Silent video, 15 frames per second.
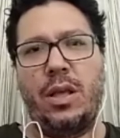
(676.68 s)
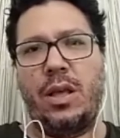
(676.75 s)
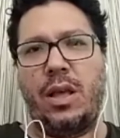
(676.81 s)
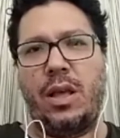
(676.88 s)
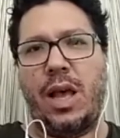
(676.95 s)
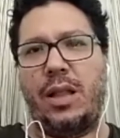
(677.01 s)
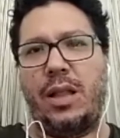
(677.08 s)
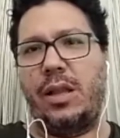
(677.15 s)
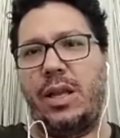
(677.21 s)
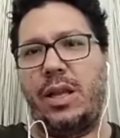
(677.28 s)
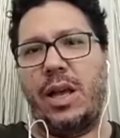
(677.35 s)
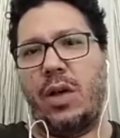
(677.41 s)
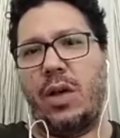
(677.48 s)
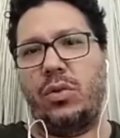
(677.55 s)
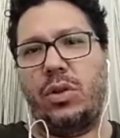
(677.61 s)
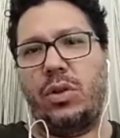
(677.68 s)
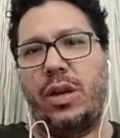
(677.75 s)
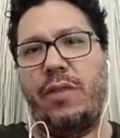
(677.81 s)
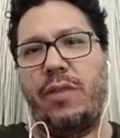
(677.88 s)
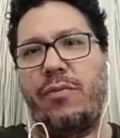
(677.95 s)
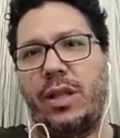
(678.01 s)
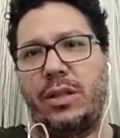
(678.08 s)
handling out
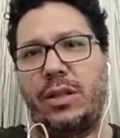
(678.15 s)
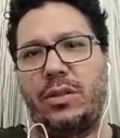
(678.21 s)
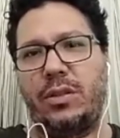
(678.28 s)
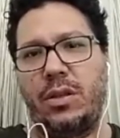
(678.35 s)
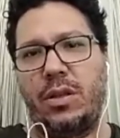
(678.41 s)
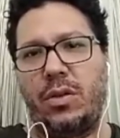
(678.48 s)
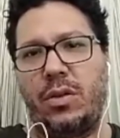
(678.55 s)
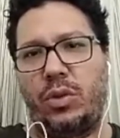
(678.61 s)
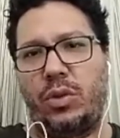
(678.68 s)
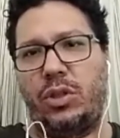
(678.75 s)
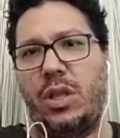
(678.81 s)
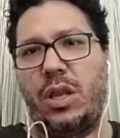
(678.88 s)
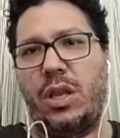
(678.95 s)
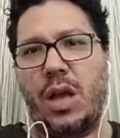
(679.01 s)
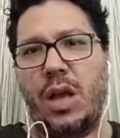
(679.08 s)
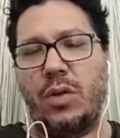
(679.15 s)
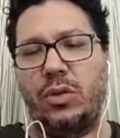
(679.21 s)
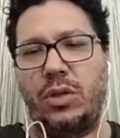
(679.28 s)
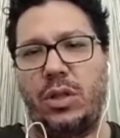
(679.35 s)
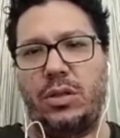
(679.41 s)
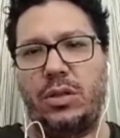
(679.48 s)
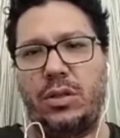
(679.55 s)
leaflets which denounce
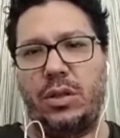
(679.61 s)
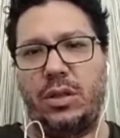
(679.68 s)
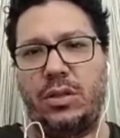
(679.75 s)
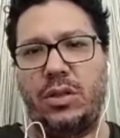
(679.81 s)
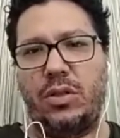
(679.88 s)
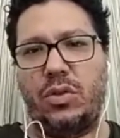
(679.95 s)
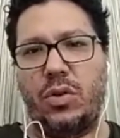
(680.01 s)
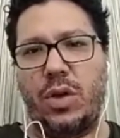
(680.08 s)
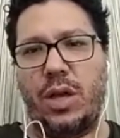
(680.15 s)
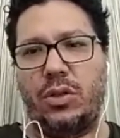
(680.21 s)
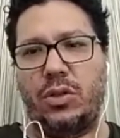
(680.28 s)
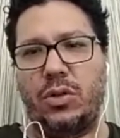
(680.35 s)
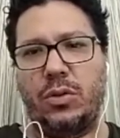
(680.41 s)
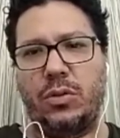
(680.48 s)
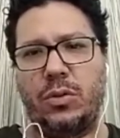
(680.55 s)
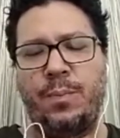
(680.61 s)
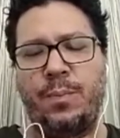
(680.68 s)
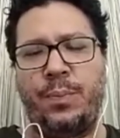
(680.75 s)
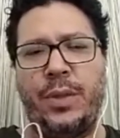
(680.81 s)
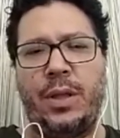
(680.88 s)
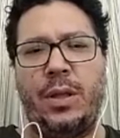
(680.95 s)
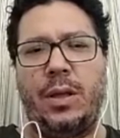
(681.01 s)
these situations.
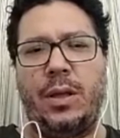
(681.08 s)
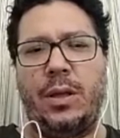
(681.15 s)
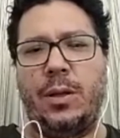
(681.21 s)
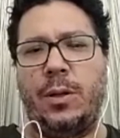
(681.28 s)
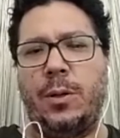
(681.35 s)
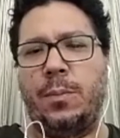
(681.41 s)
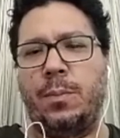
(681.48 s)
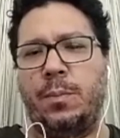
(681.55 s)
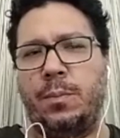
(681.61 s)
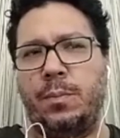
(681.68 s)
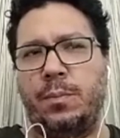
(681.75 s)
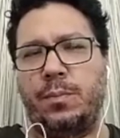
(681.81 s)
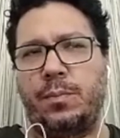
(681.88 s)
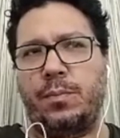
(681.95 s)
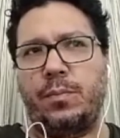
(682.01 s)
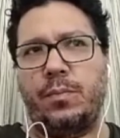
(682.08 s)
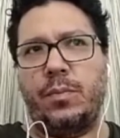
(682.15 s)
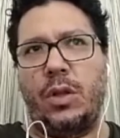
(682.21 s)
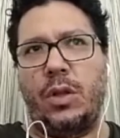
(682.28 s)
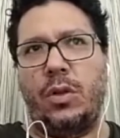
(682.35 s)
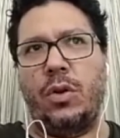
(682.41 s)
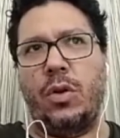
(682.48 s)

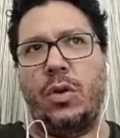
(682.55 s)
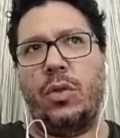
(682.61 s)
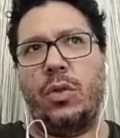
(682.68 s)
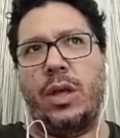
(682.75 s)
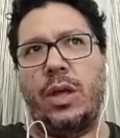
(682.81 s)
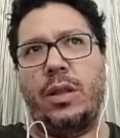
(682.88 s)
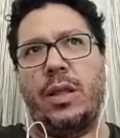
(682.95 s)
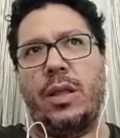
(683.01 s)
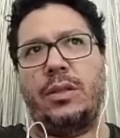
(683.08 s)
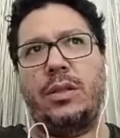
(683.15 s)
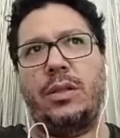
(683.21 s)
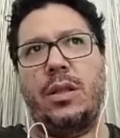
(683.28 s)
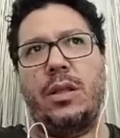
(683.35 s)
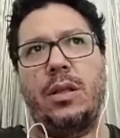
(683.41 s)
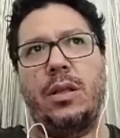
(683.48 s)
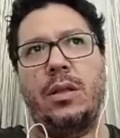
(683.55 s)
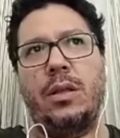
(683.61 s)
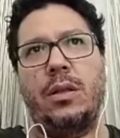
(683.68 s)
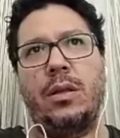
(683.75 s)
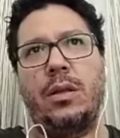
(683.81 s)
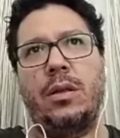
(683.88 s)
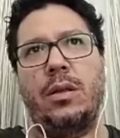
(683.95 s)
You know, that's
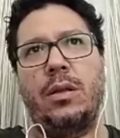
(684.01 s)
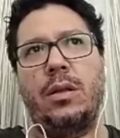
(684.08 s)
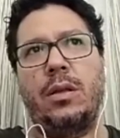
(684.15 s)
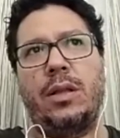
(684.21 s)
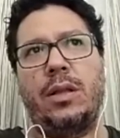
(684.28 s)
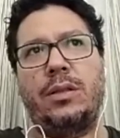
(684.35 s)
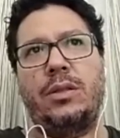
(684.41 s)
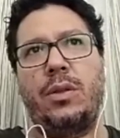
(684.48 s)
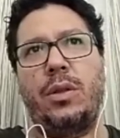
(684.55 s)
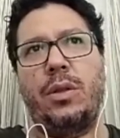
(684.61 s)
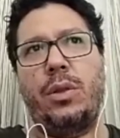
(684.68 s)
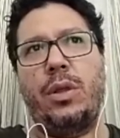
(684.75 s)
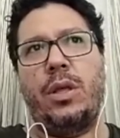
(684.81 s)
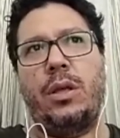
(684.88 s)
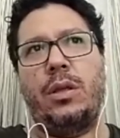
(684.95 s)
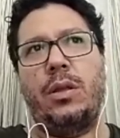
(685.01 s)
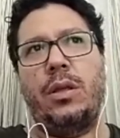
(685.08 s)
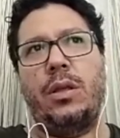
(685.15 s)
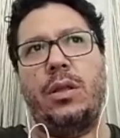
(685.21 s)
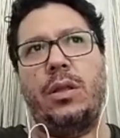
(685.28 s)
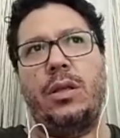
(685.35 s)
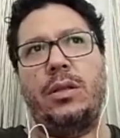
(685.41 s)
the thing.
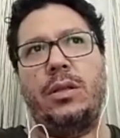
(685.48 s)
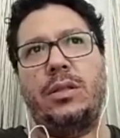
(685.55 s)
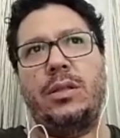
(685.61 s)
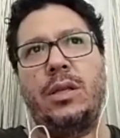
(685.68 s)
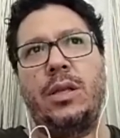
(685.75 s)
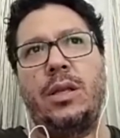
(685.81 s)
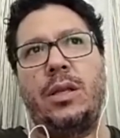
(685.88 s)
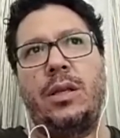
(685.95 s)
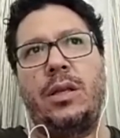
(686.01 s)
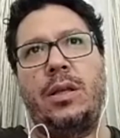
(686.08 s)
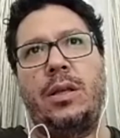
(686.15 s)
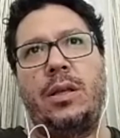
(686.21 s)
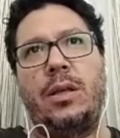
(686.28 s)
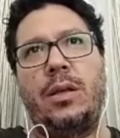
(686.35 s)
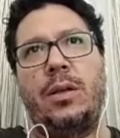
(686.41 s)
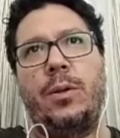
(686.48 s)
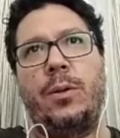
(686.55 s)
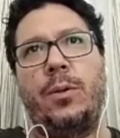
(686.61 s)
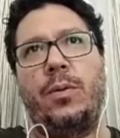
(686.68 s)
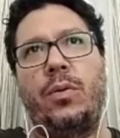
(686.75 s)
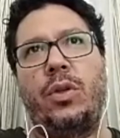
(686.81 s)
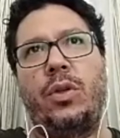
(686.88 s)

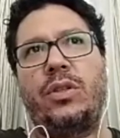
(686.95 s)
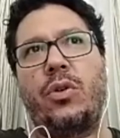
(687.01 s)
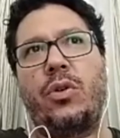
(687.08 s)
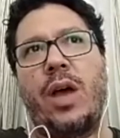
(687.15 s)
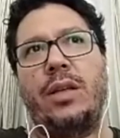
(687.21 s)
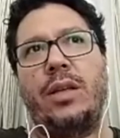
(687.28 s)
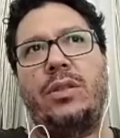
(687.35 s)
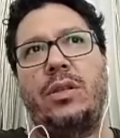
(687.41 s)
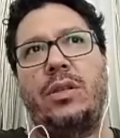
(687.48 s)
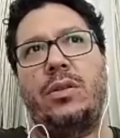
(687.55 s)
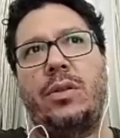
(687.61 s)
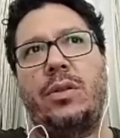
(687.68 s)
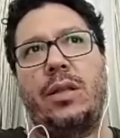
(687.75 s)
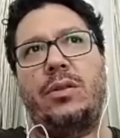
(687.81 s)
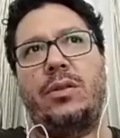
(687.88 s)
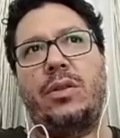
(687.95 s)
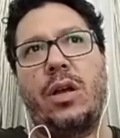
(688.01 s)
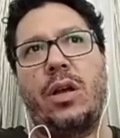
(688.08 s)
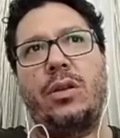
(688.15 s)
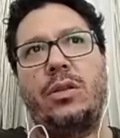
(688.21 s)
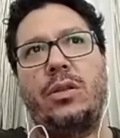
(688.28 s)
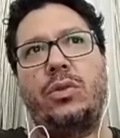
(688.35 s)
This crisis that
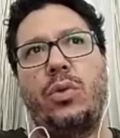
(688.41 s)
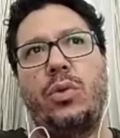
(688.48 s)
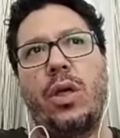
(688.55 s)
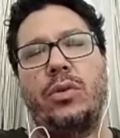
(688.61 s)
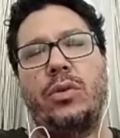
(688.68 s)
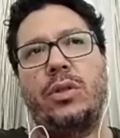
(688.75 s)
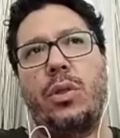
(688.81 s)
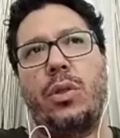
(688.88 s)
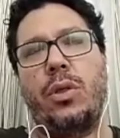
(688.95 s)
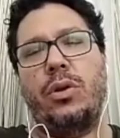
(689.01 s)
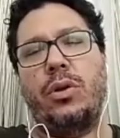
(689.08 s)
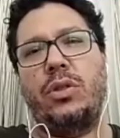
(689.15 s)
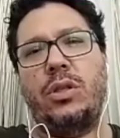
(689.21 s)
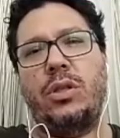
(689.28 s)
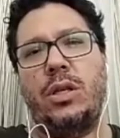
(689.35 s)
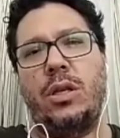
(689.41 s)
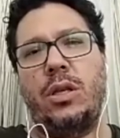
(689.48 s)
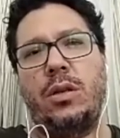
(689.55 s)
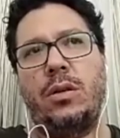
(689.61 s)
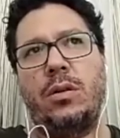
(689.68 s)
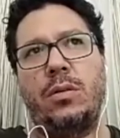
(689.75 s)
started in 2013